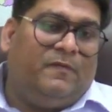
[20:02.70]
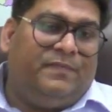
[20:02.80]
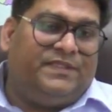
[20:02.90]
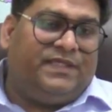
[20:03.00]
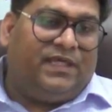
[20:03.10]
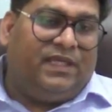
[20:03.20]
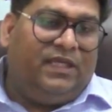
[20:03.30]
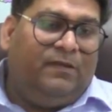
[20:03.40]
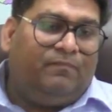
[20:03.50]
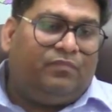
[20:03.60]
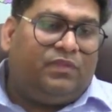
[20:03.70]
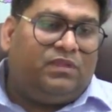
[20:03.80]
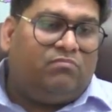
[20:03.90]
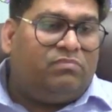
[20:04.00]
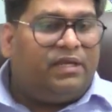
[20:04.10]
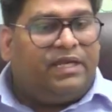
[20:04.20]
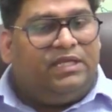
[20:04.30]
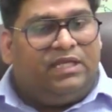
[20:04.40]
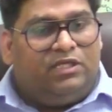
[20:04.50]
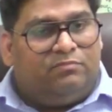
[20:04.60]
basically the
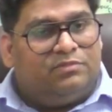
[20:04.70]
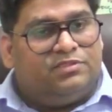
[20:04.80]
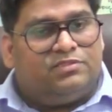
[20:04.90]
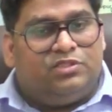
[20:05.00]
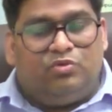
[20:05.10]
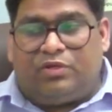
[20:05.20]
marine animals you